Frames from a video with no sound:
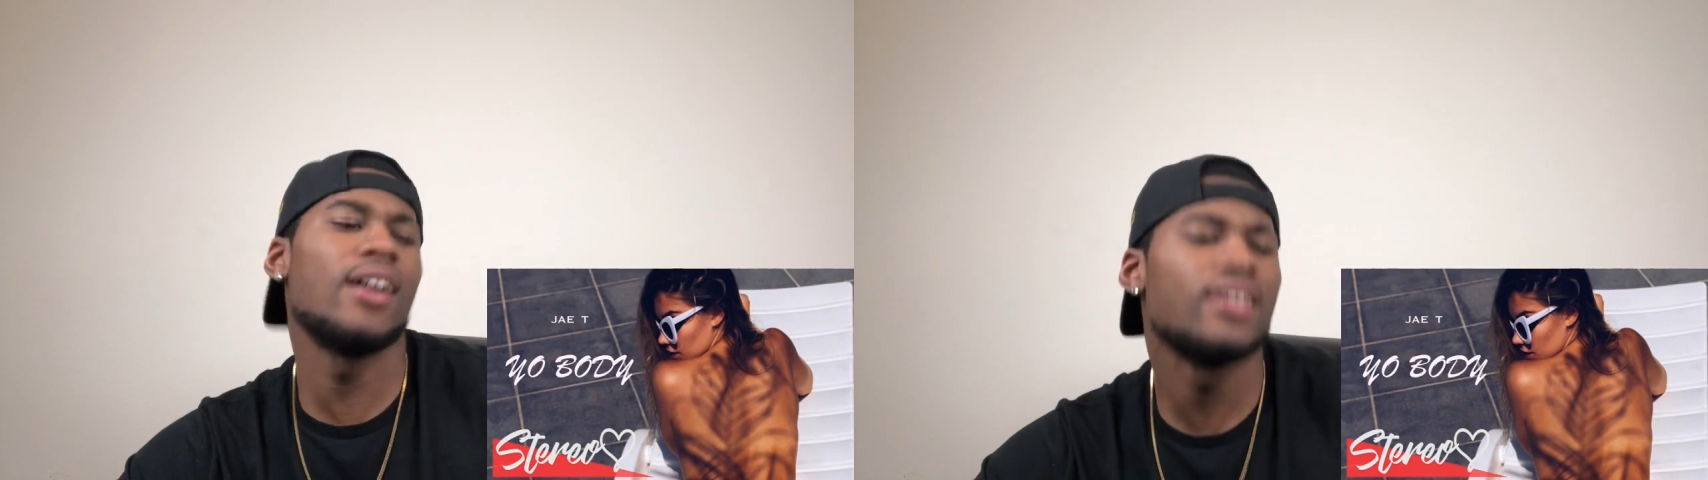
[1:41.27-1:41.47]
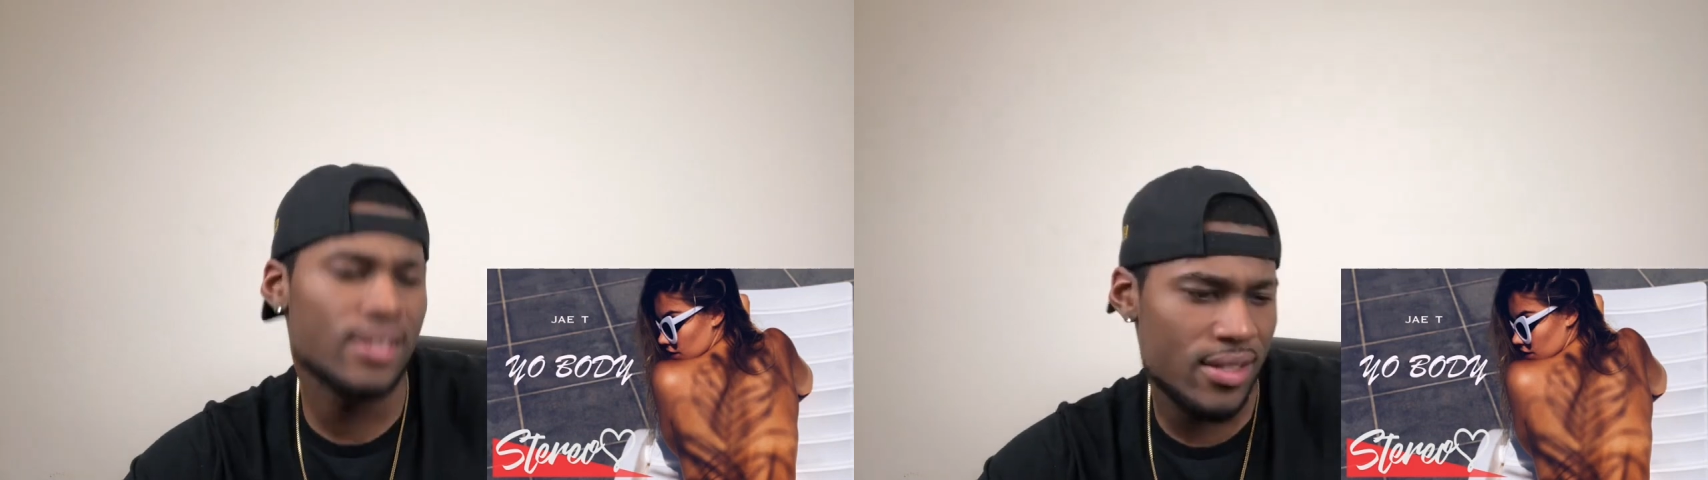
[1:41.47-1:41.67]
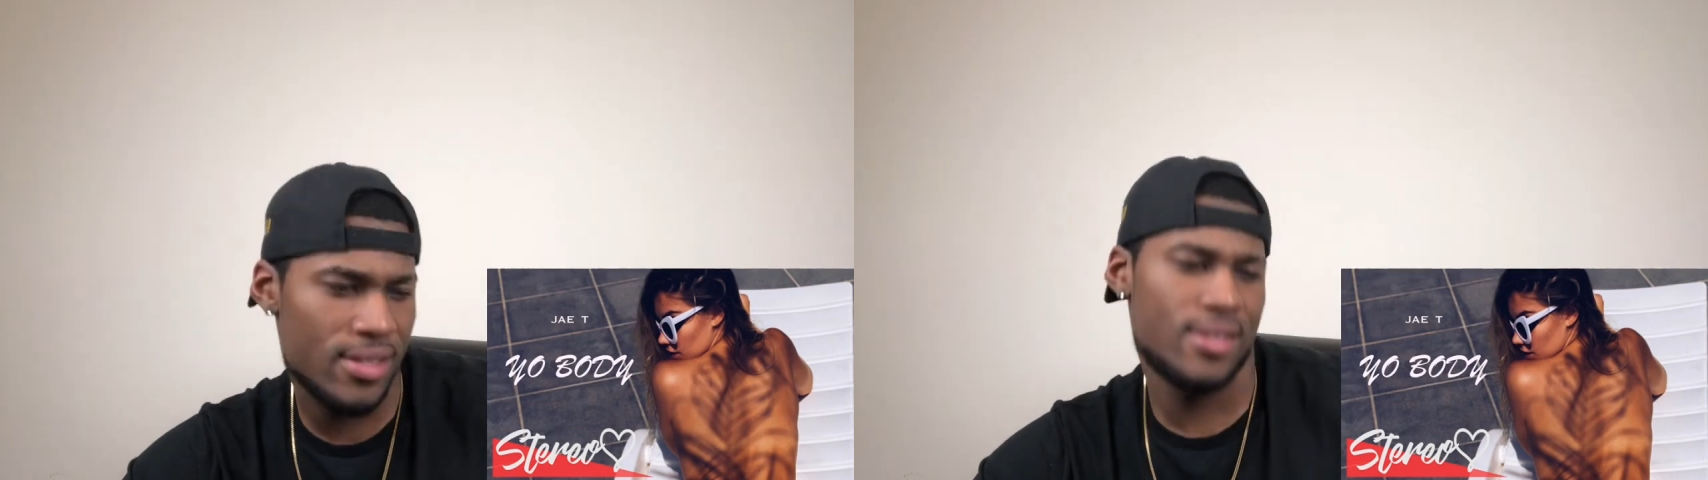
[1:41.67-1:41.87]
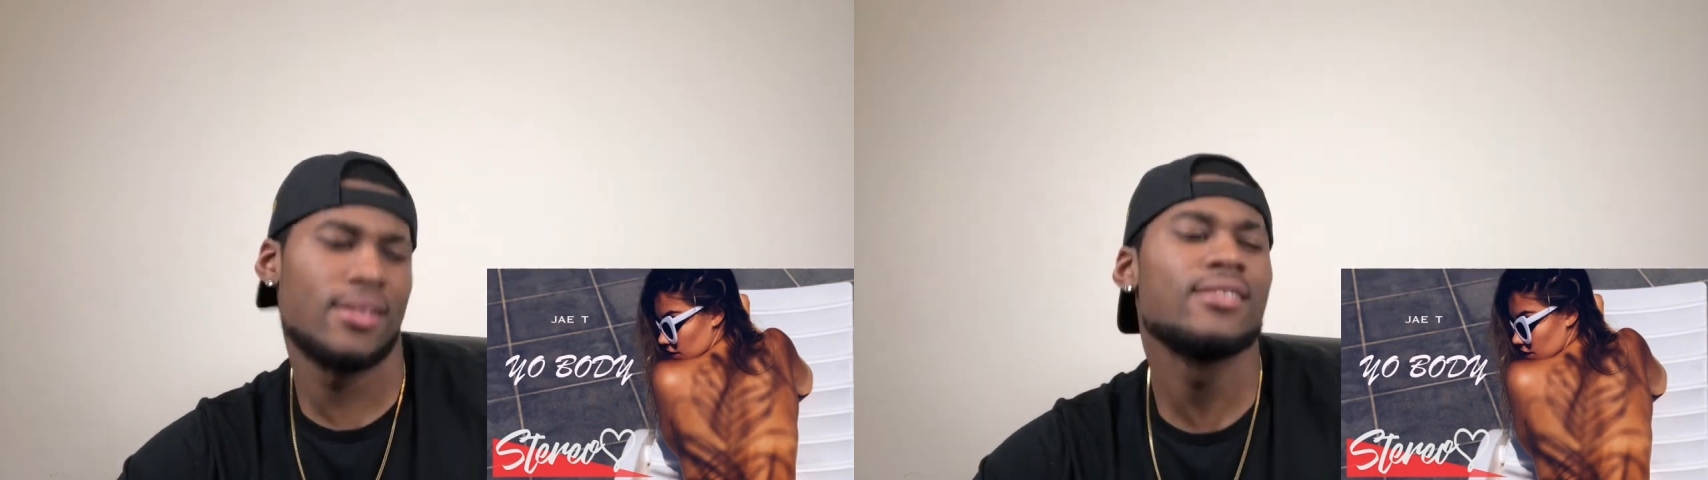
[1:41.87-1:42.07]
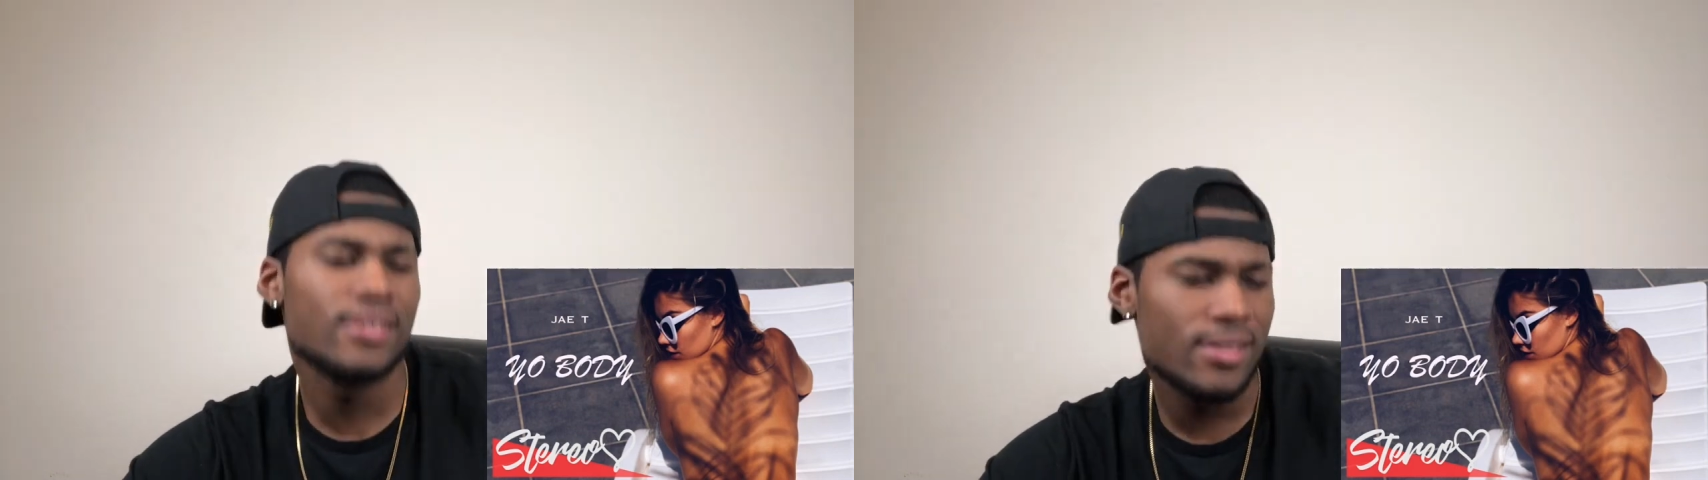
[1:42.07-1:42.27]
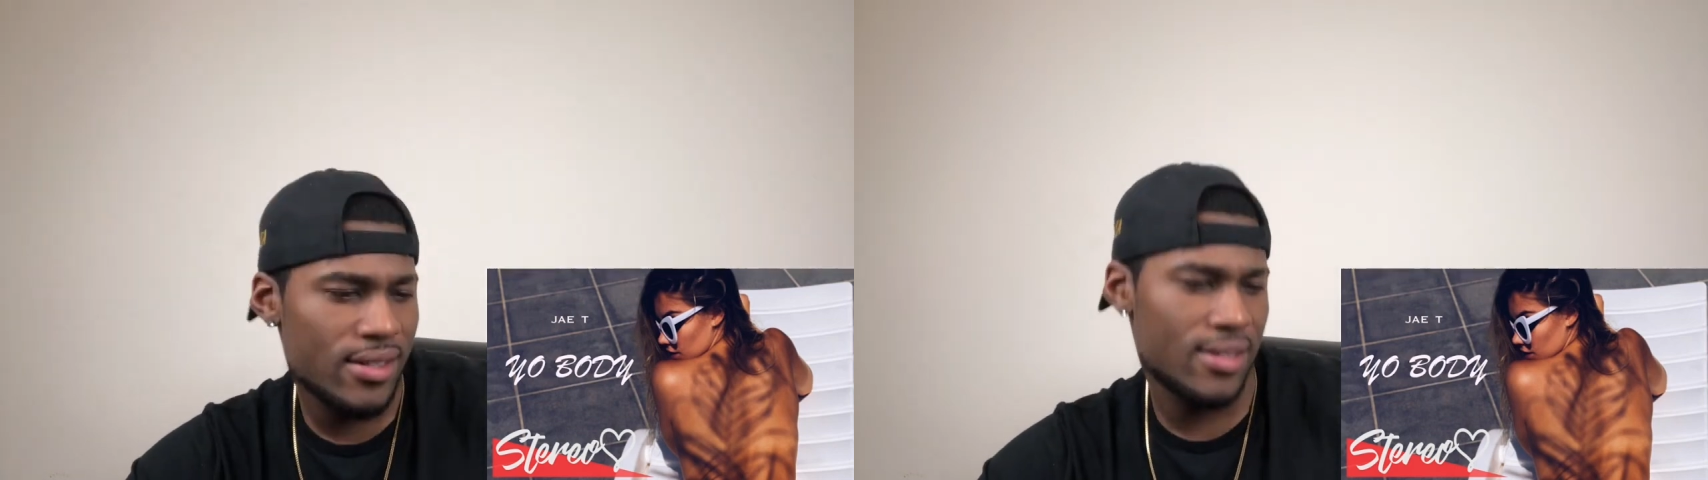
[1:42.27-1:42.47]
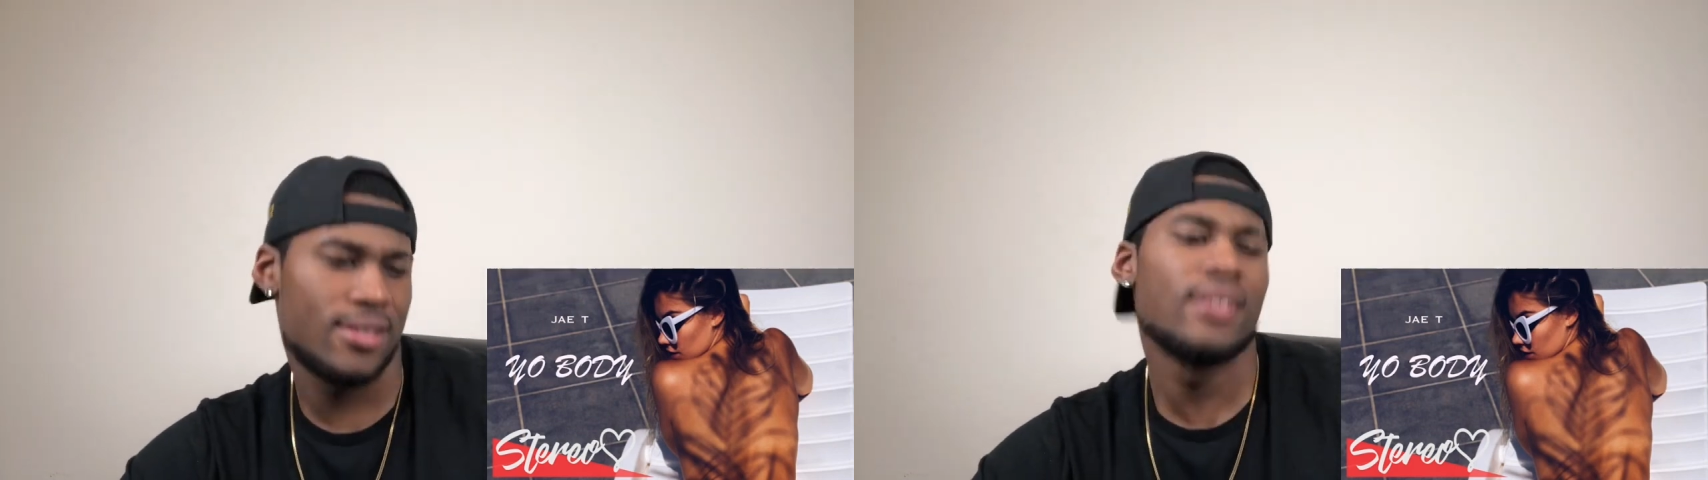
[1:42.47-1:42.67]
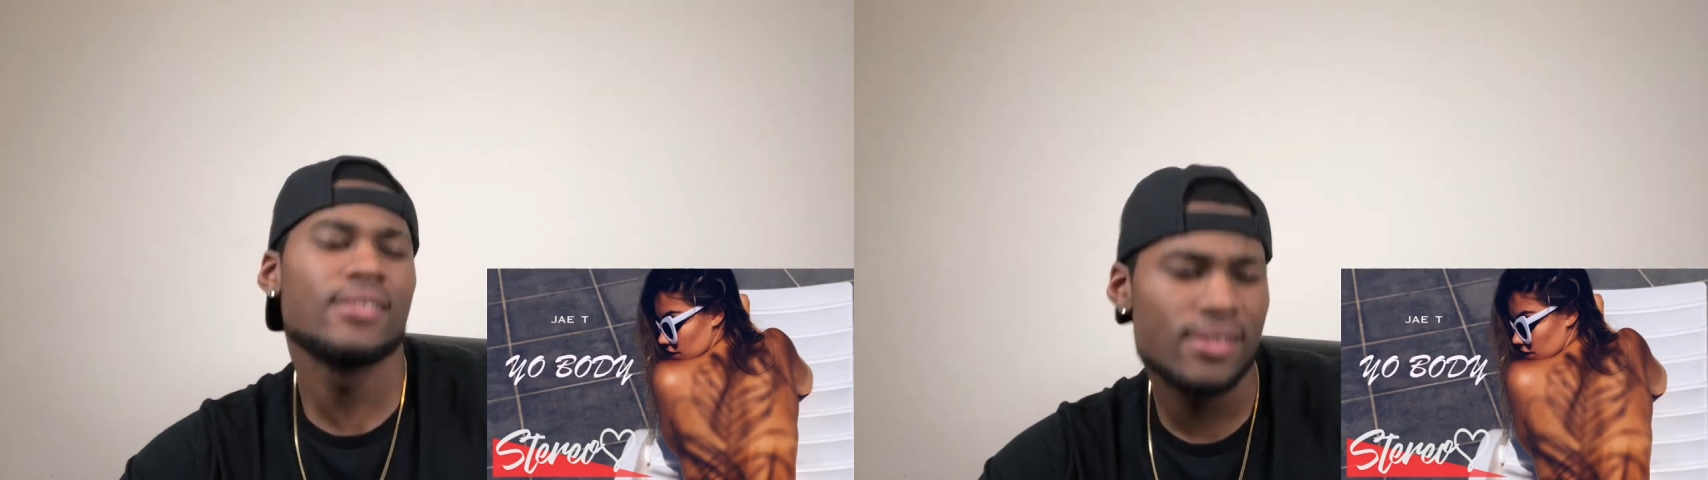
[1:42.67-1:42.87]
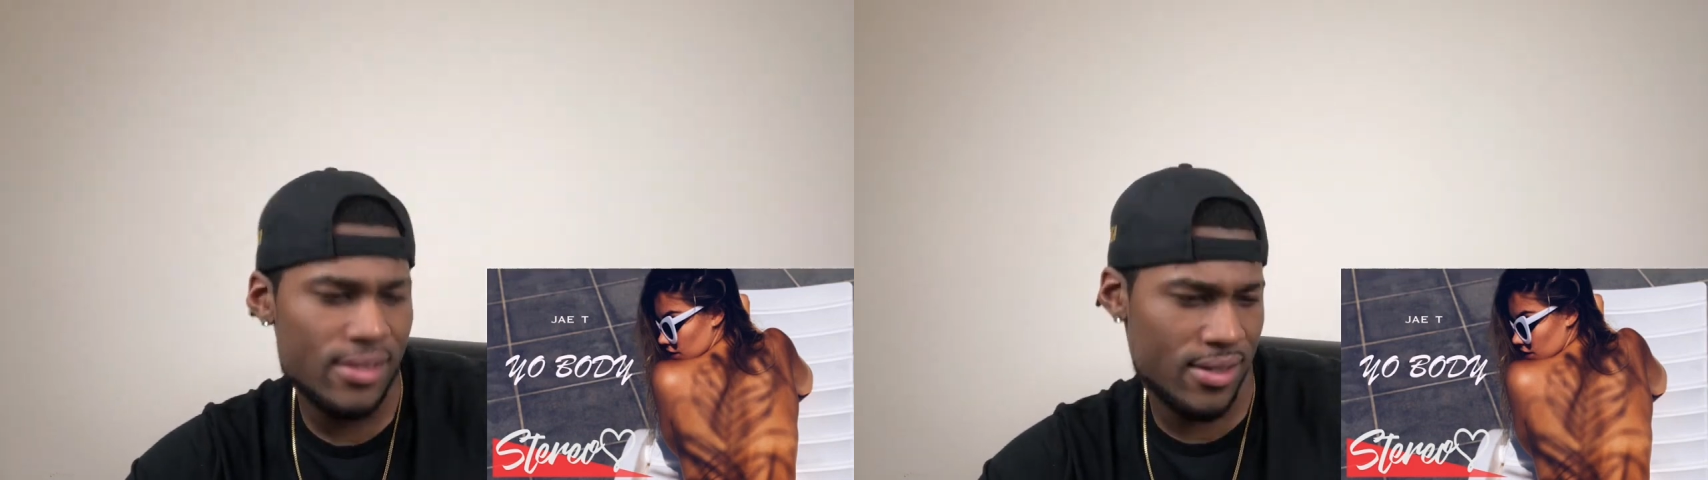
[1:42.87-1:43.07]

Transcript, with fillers: Girl, I know you like it.